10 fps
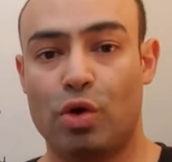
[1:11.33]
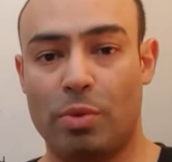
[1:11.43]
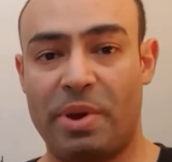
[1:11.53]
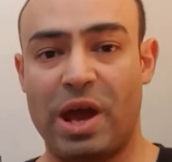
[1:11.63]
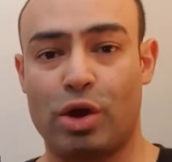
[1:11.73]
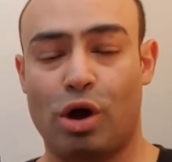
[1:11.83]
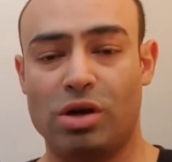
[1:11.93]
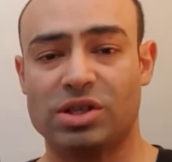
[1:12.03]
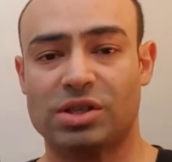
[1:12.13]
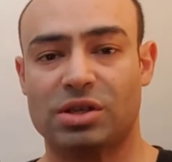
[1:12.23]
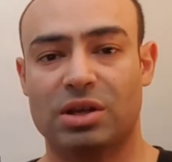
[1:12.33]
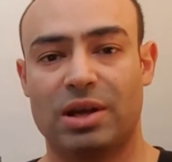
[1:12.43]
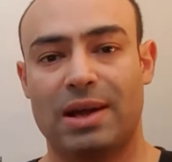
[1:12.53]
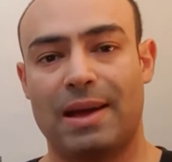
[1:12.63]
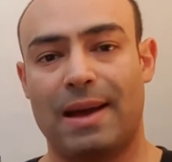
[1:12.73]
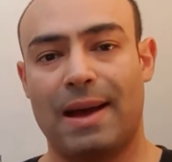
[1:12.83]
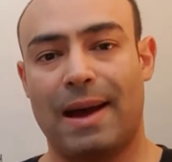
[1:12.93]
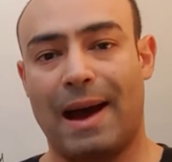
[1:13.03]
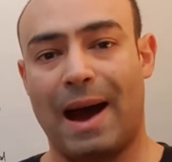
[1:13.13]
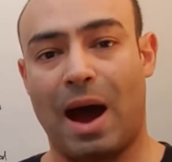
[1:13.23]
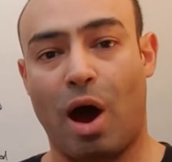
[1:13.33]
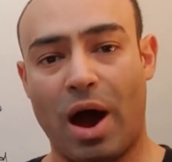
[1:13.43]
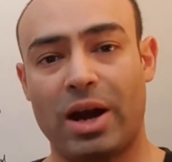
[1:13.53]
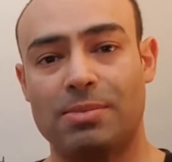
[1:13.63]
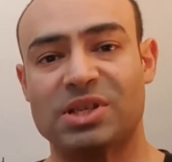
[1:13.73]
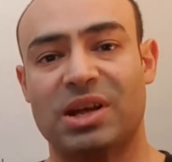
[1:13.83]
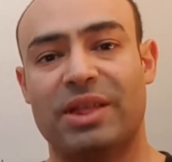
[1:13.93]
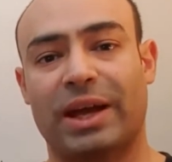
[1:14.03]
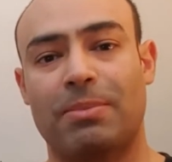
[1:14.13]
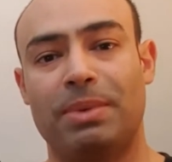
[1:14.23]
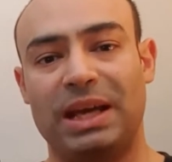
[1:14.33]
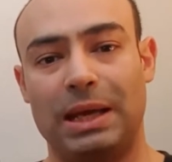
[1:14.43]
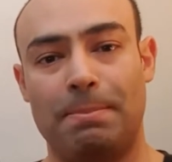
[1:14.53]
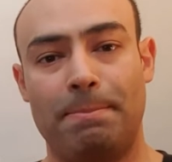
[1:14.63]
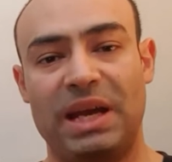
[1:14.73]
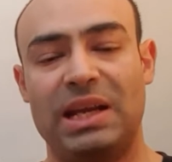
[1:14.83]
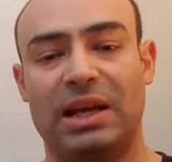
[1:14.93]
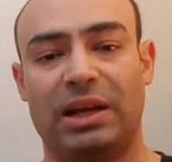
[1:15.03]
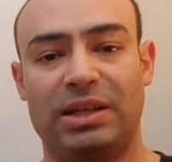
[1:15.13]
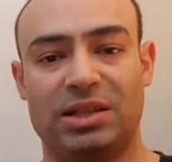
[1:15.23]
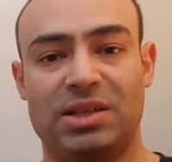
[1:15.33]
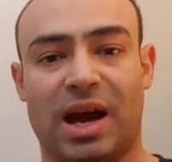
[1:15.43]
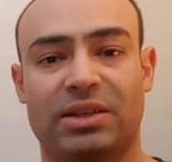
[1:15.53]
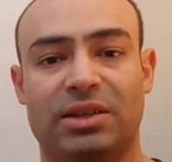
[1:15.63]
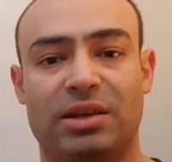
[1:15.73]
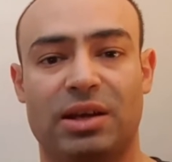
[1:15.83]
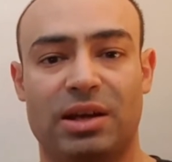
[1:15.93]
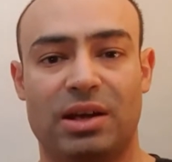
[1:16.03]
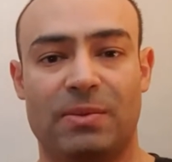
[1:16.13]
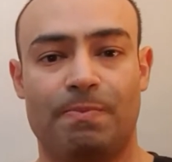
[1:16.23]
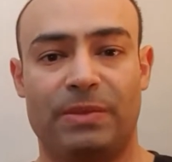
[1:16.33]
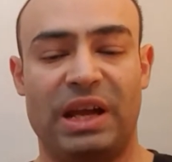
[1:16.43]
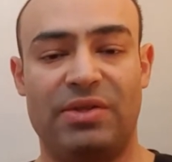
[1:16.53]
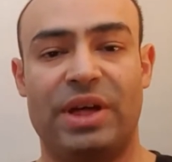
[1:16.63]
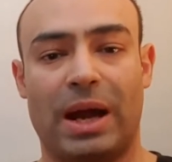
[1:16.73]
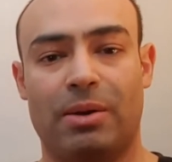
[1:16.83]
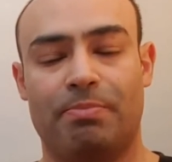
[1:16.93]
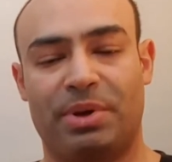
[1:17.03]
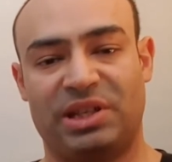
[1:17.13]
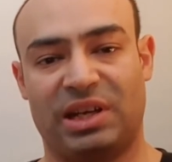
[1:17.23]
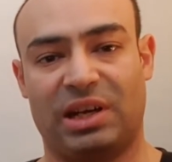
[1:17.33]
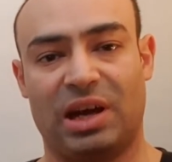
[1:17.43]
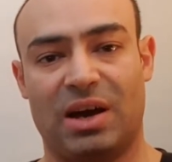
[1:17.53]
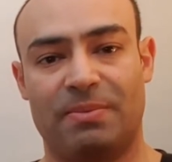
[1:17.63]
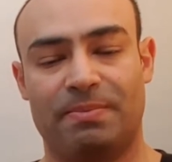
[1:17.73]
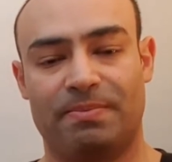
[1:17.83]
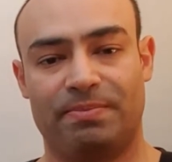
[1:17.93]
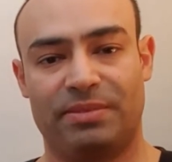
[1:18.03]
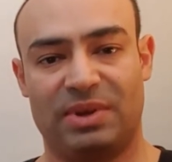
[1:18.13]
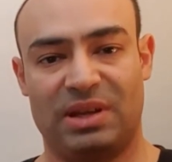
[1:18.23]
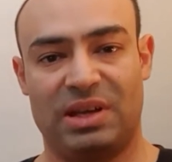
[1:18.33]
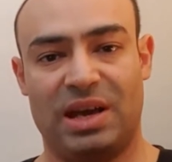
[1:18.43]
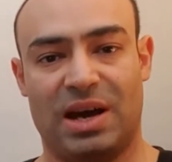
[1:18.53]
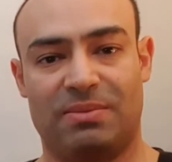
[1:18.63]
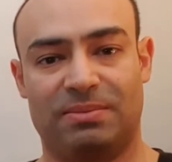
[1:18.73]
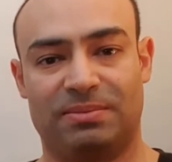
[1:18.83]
Repair costs are items that can be immediately deducted in that particular year.